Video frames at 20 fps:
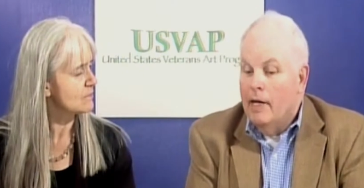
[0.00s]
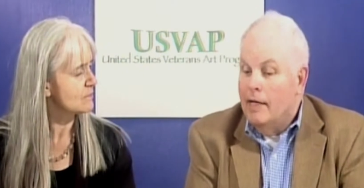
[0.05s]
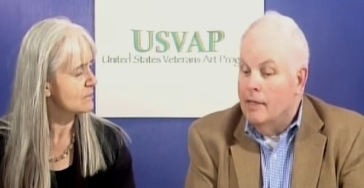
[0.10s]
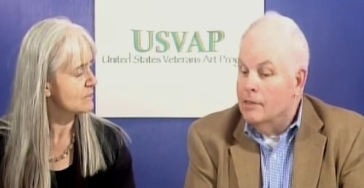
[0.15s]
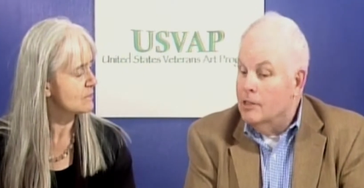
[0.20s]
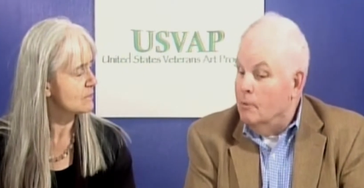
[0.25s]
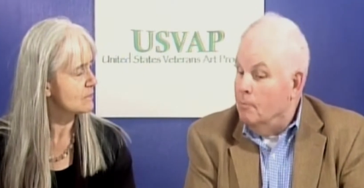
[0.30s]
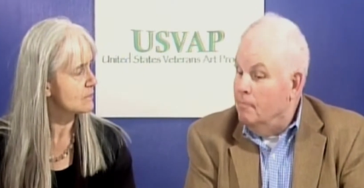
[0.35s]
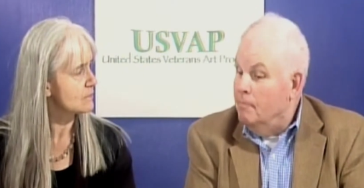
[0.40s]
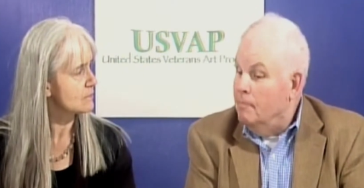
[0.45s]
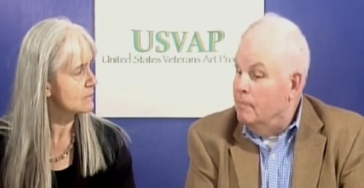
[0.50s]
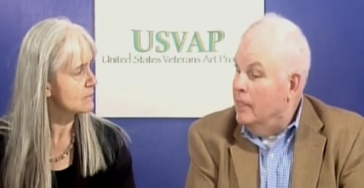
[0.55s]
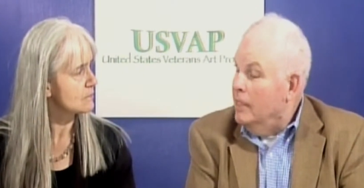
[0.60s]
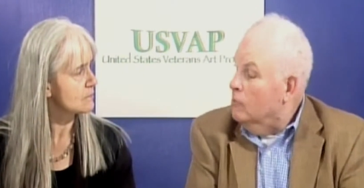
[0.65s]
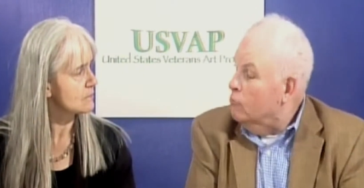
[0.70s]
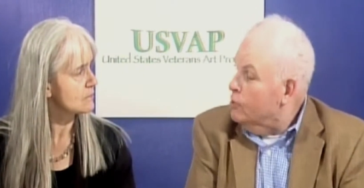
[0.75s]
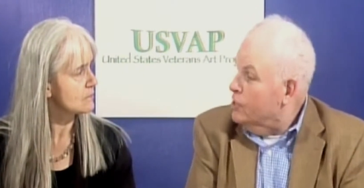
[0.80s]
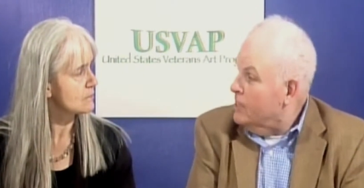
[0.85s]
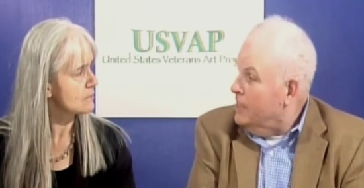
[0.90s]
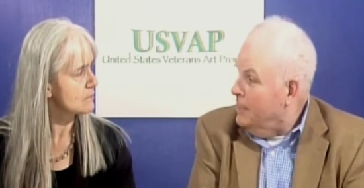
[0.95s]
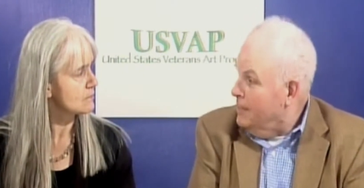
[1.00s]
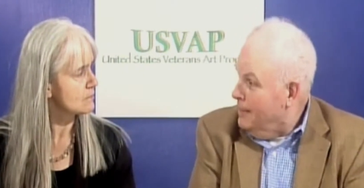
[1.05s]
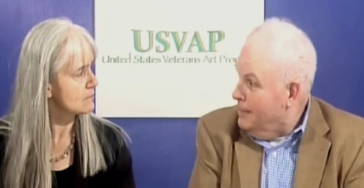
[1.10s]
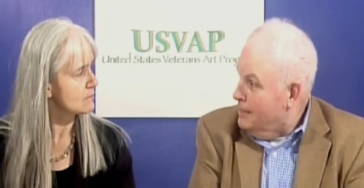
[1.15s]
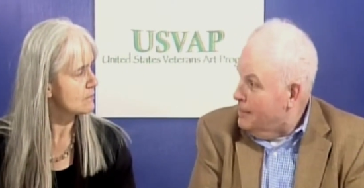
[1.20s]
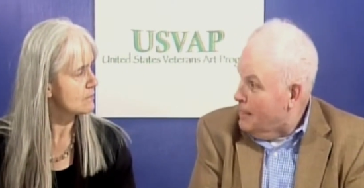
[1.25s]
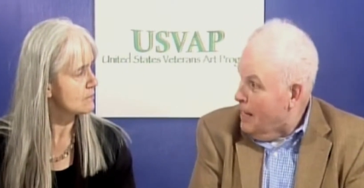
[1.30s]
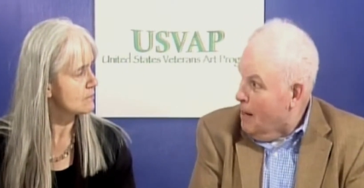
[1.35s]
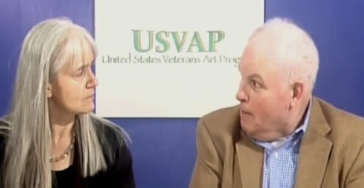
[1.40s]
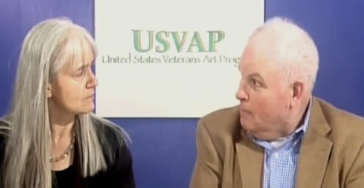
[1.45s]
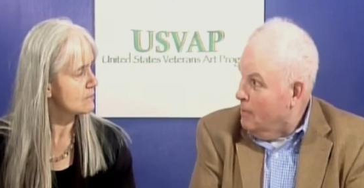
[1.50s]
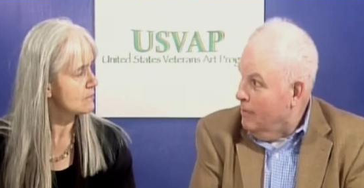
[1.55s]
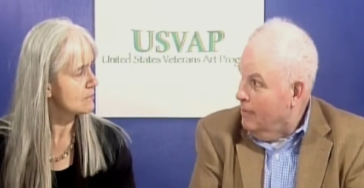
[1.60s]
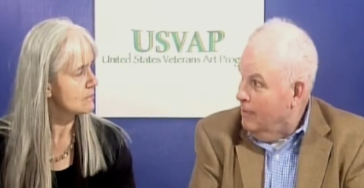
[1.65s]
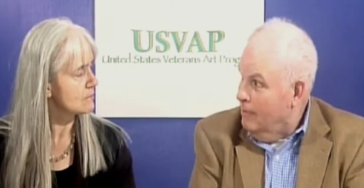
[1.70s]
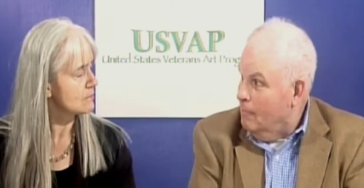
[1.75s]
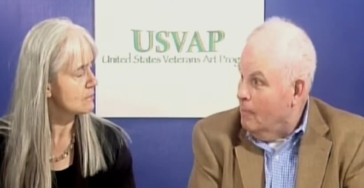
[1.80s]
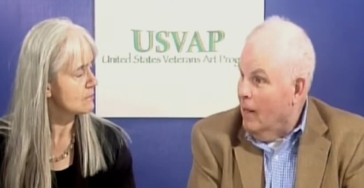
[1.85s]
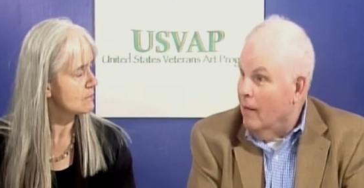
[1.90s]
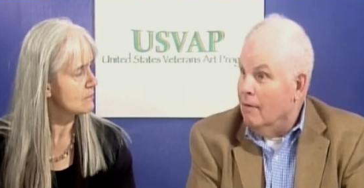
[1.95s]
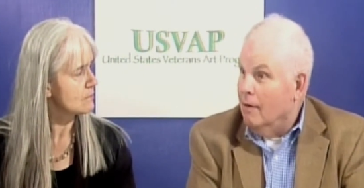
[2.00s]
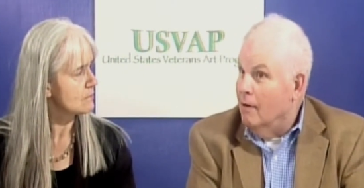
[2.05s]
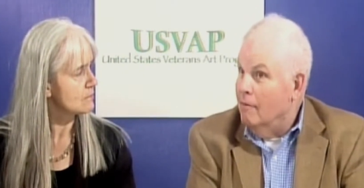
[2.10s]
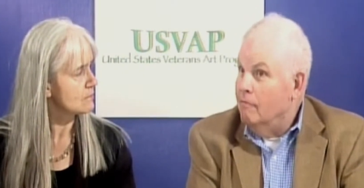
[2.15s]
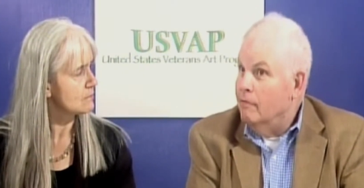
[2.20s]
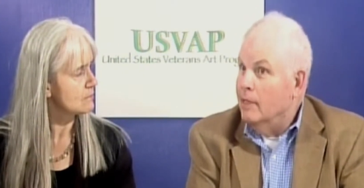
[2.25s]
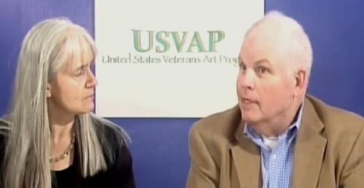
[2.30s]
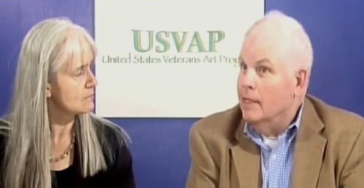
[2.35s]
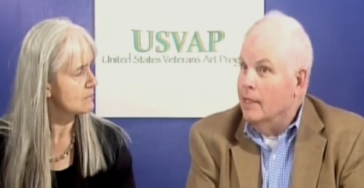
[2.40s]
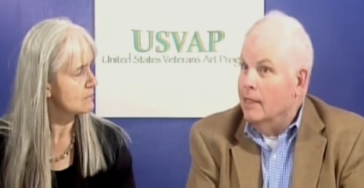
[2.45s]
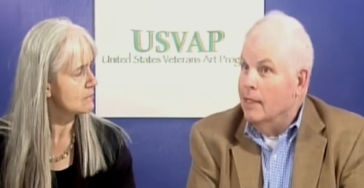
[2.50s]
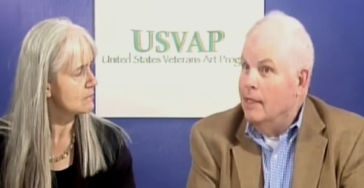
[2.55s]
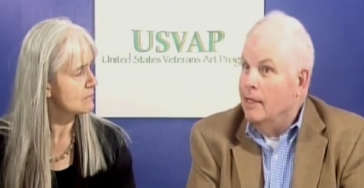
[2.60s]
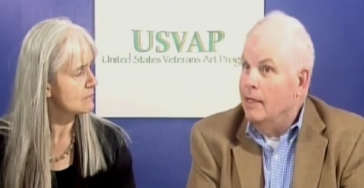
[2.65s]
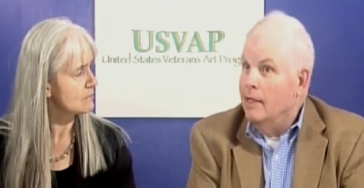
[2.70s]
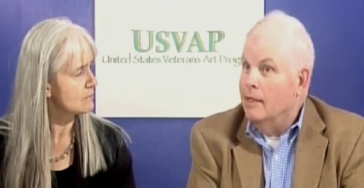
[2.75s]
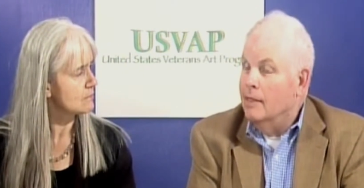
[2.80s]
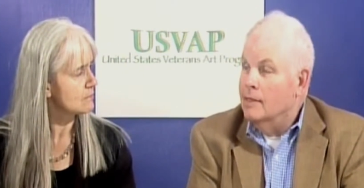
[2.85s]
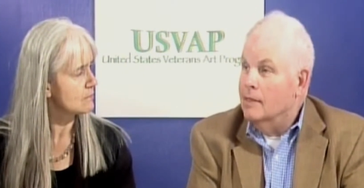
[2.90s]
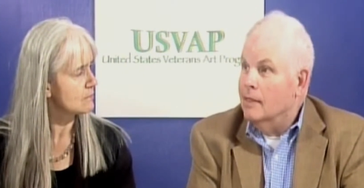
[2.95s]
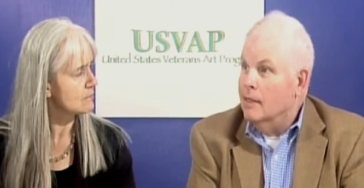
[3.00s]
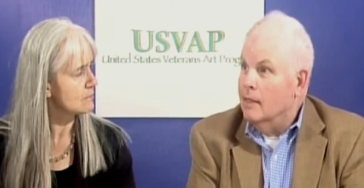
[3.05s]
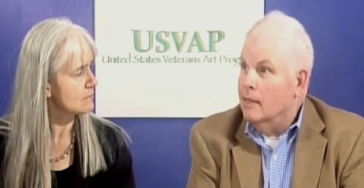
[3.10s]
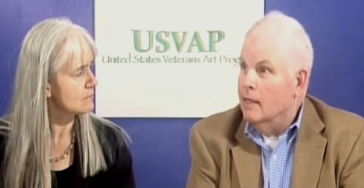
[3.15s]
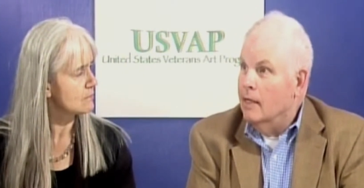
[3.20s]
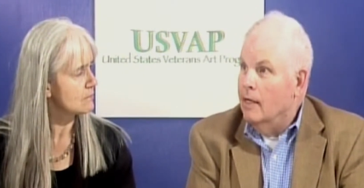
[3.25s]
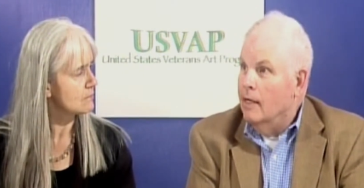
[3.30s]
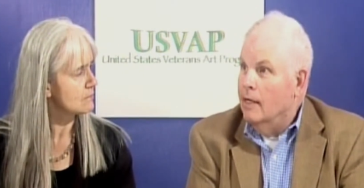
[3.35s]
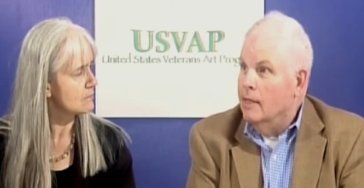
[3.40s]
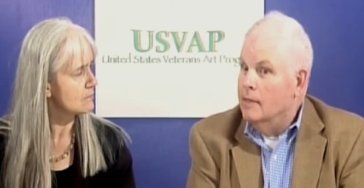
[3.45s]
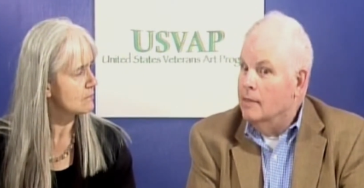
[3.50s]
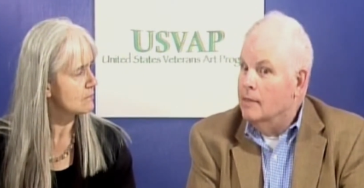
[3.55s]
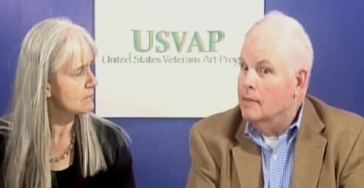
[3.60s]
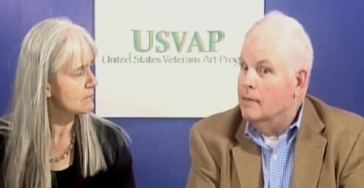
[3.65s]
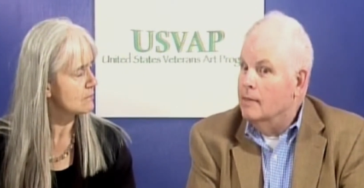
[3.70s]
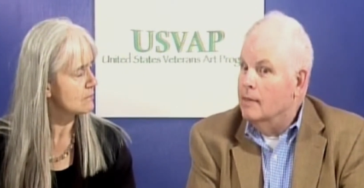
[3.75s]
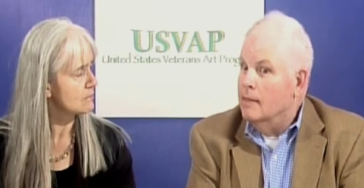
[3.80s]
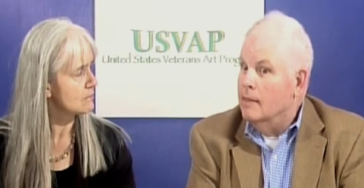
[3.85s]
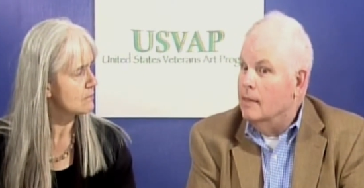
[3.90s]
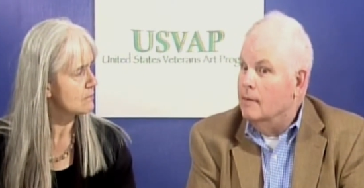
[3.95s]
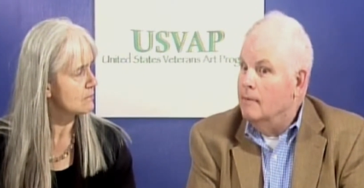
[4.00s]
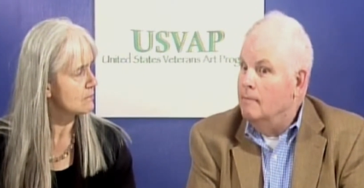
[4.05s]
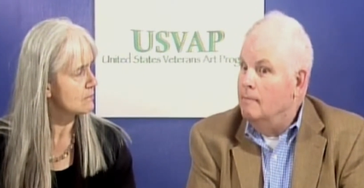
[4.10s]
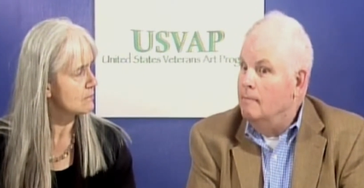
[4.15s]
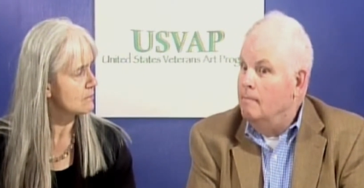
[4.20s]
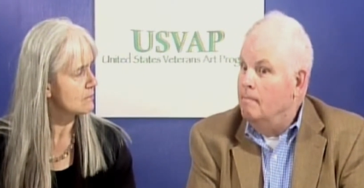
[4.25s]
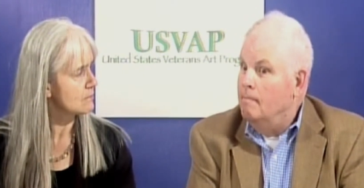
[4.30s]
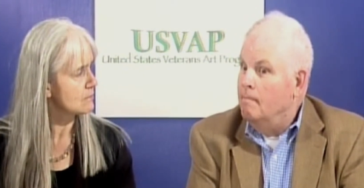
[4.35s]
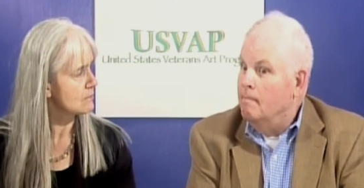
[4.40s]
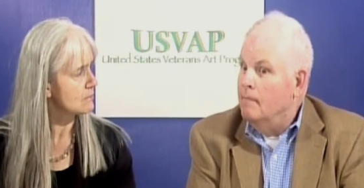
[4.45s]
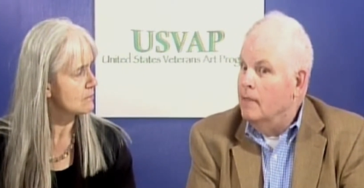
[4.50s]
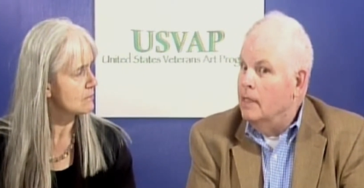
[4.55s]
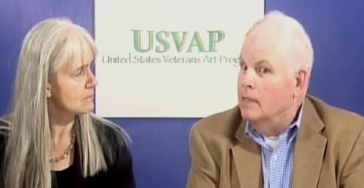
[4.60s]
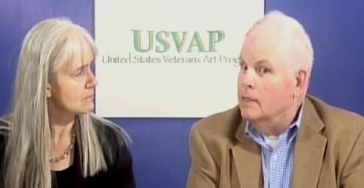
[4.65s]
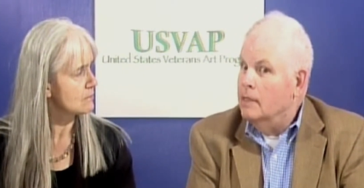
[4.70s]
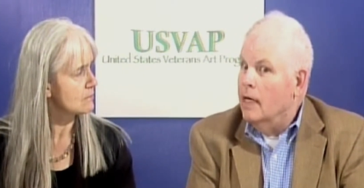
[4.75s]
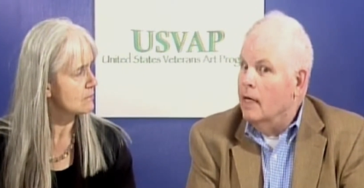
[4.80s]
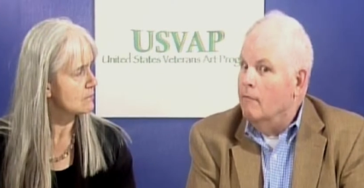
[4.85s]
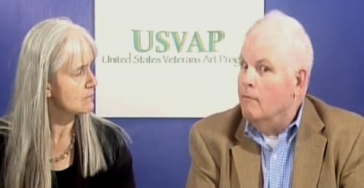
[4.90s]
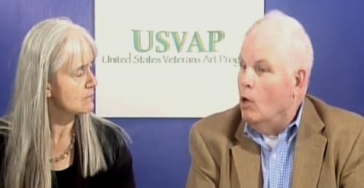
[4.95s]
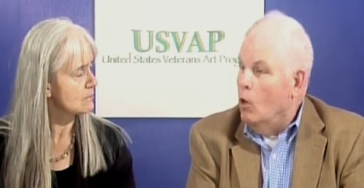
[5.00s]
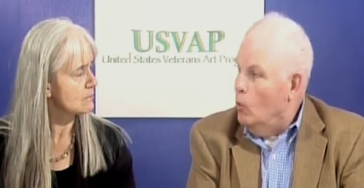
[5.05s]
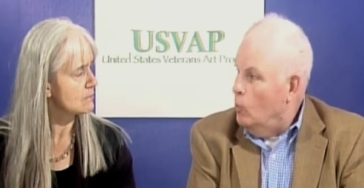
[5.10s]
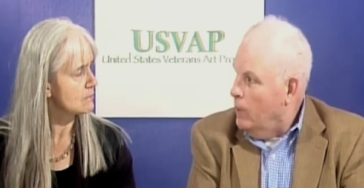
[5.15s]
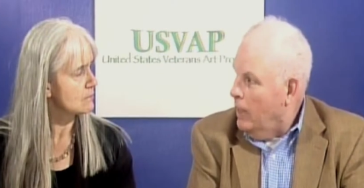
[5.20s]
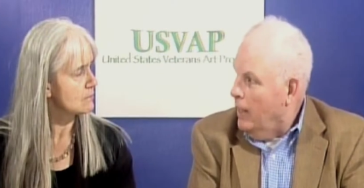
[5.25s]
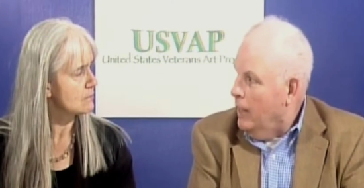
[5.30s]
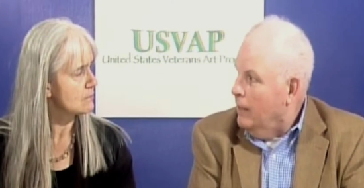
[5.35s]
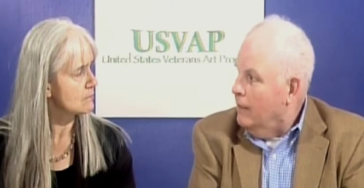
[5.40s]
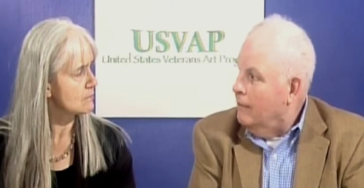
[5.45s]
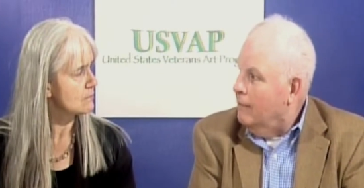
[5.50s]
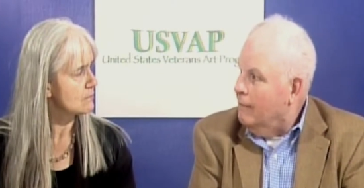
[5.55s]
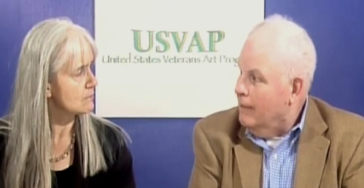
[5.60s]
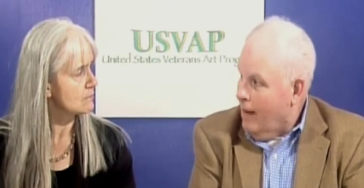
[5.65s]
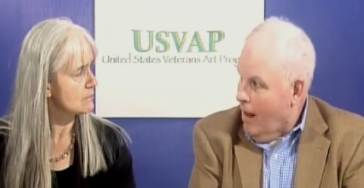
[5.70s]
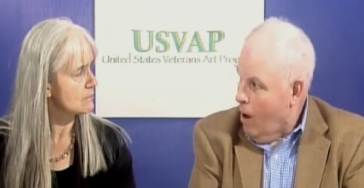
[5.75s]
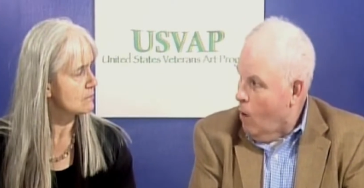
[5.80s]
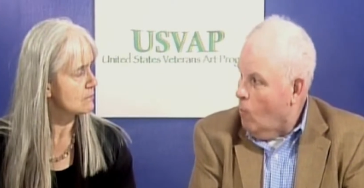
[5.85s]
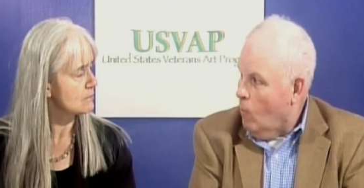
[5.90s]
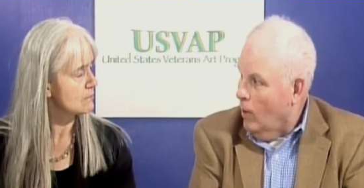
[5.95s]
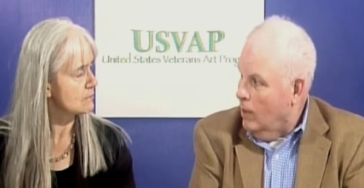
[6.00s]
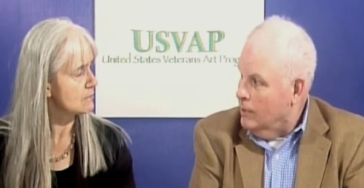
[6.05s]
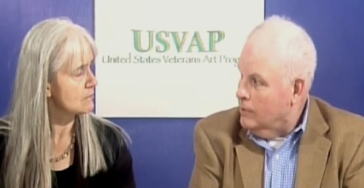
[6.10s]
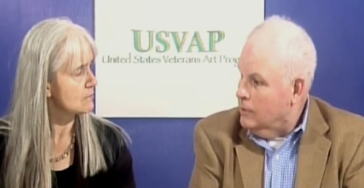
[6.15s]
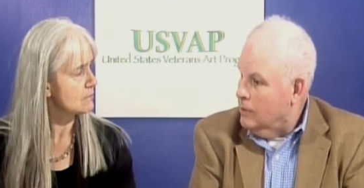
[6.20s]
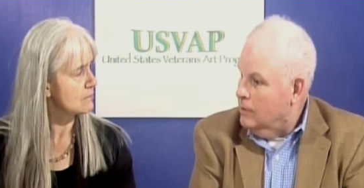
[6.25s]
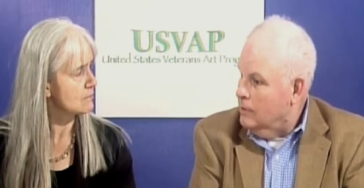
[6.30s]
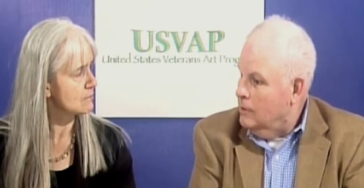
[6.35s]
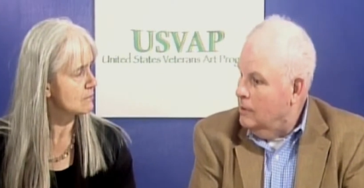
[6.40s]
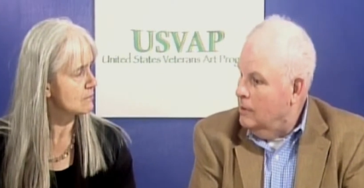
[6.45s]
Speaker 1: had some interesting things happen in my life lately, and it's kind of, okay, now what?